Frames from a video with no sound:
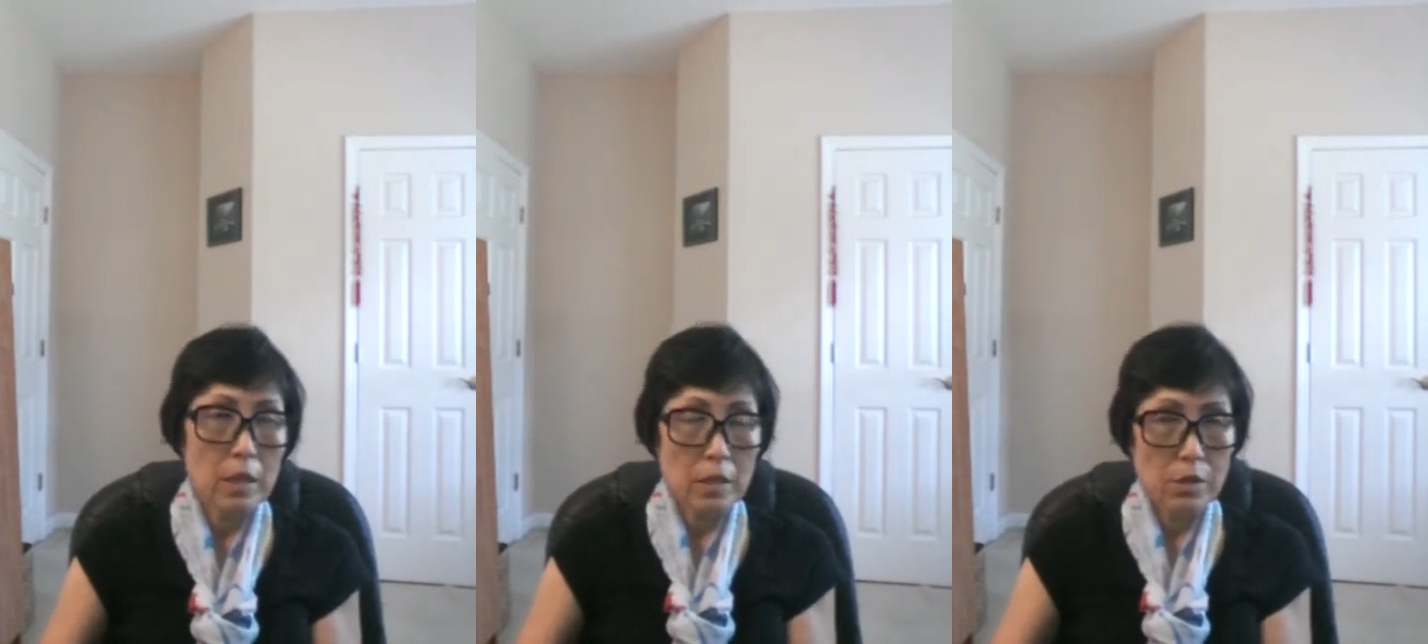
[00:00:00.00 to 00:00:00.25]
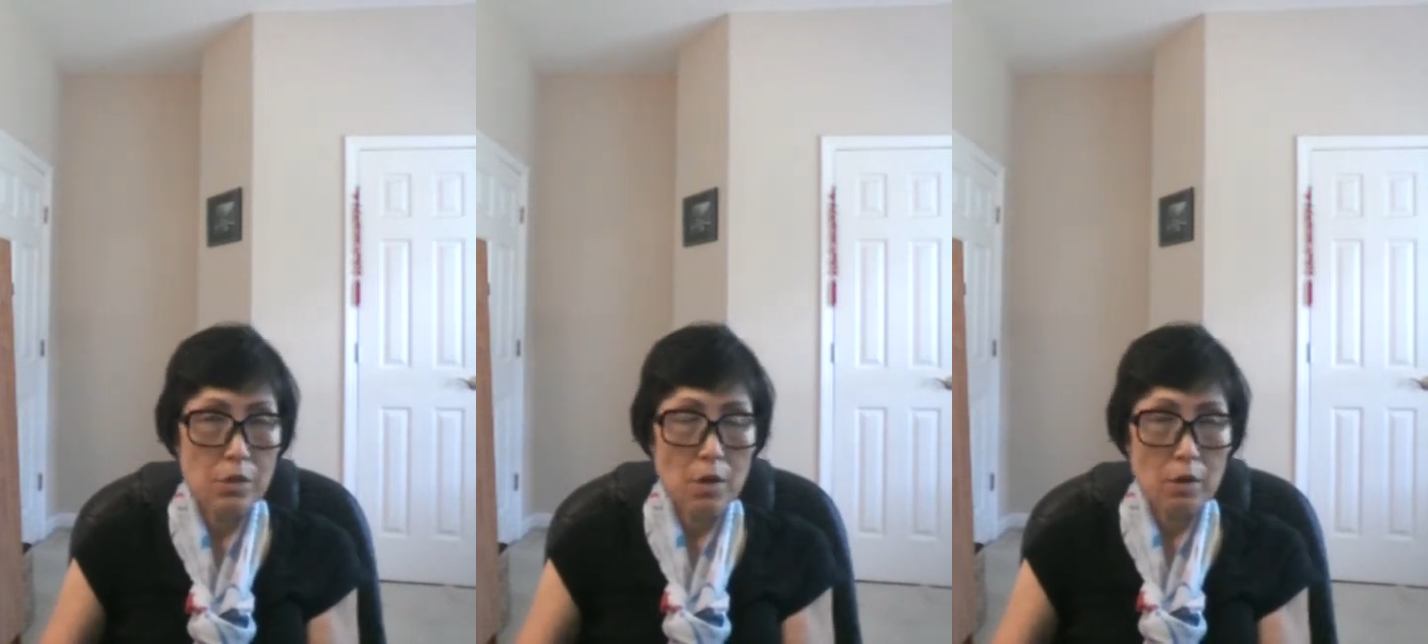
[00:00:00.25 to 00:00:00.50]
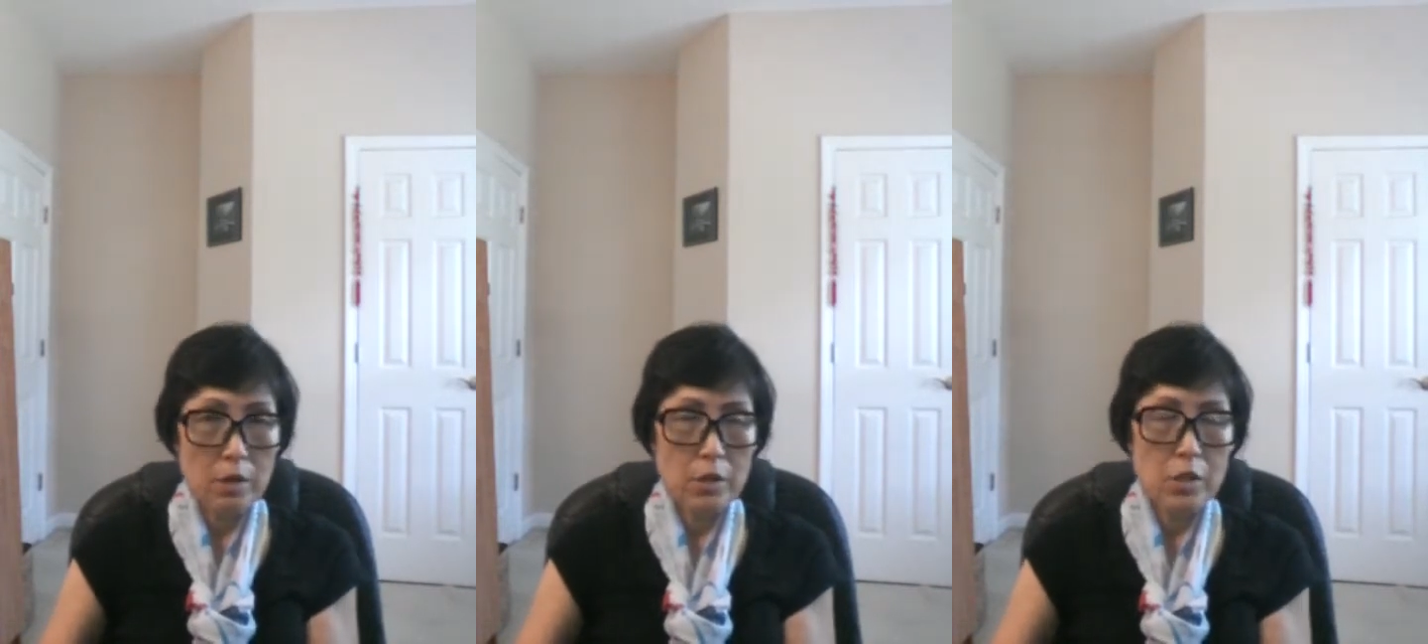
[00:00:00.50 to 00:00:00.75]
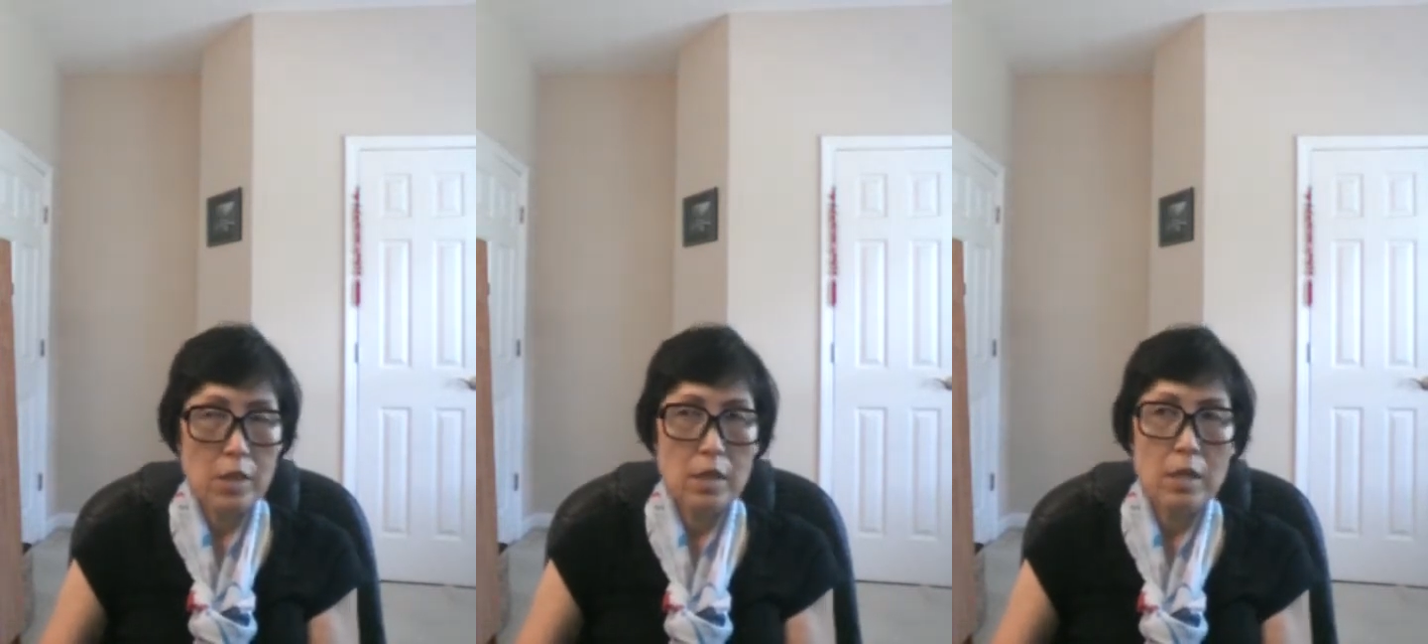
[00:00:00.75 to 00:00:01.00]

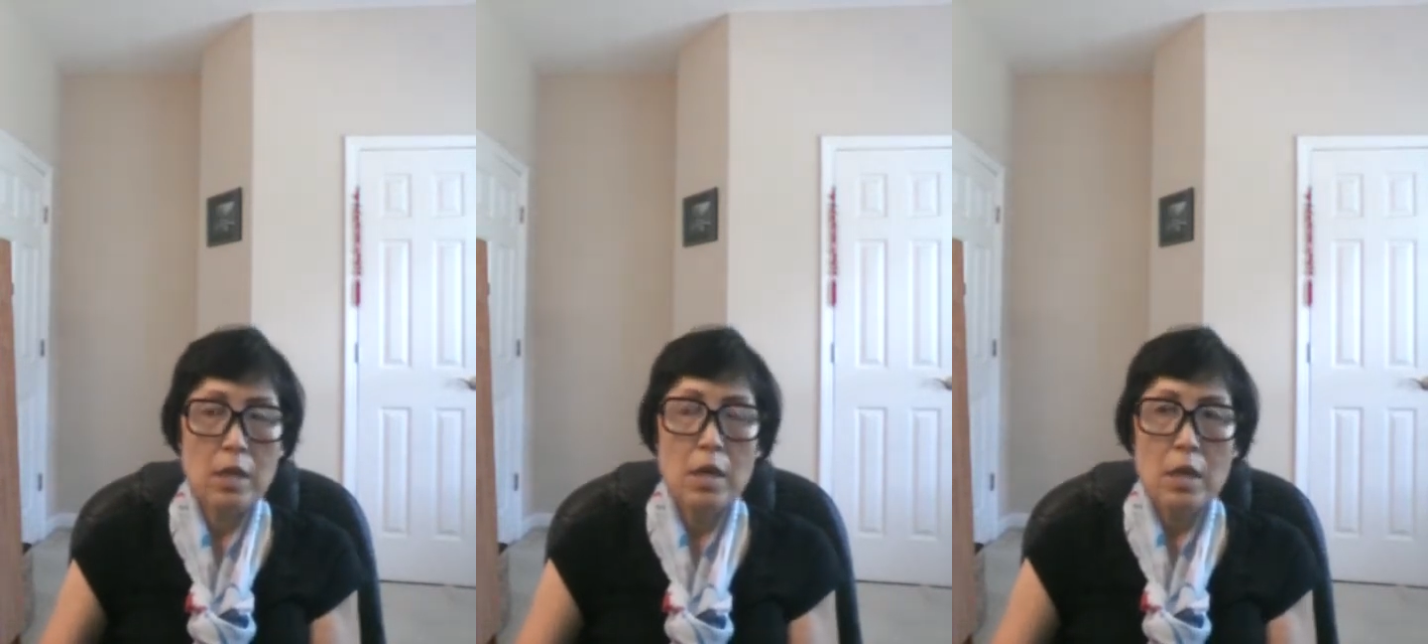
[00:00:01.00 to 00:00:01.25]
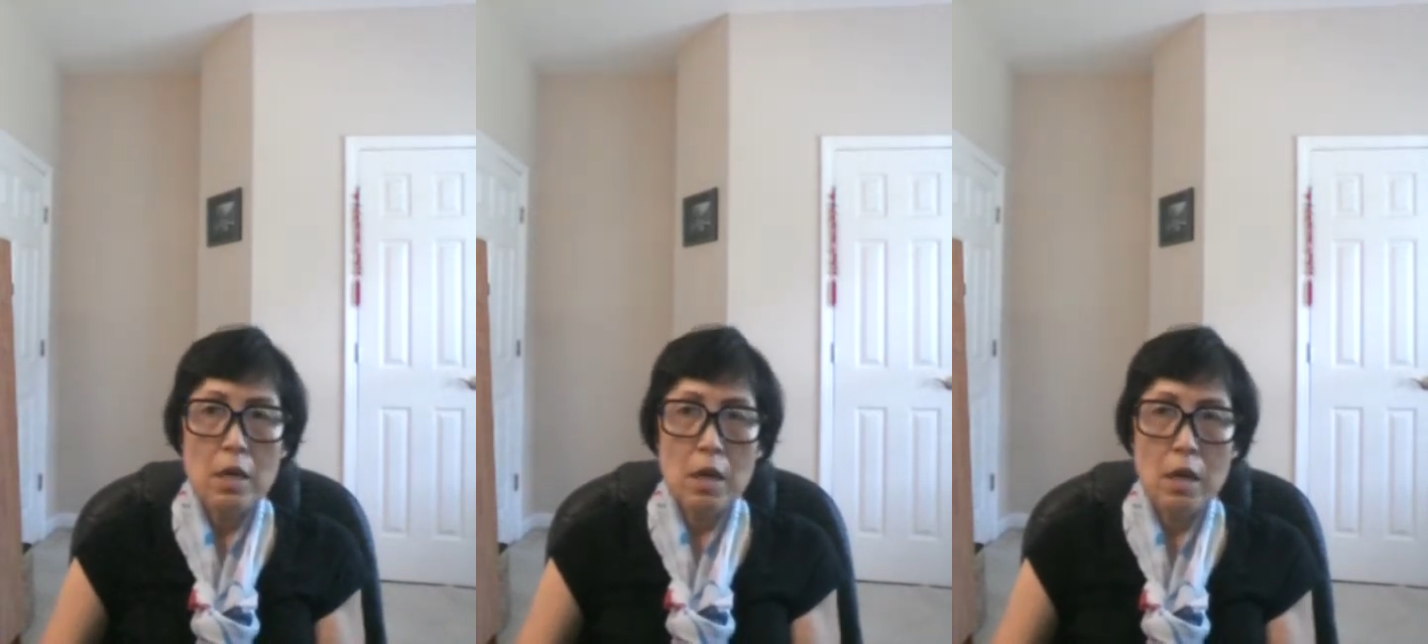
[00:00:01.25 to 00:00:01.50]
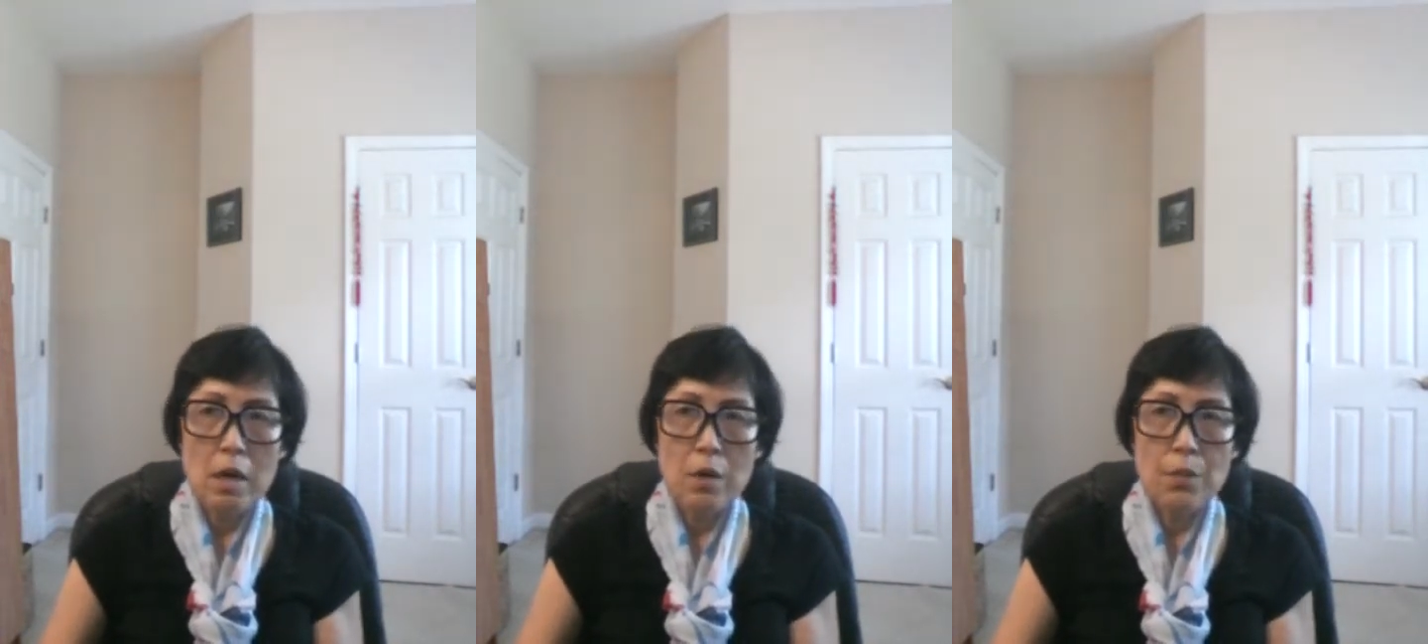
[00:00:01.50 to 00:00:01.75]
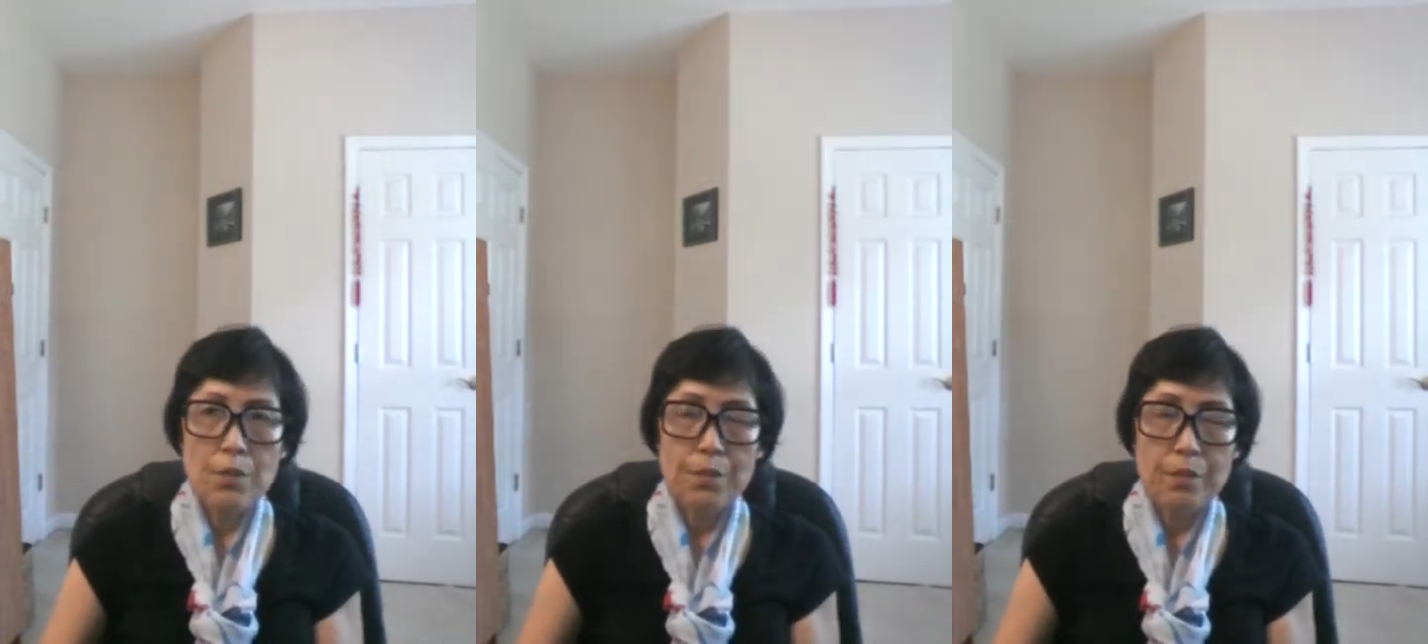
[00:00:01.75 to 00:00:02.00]
etiology. Um,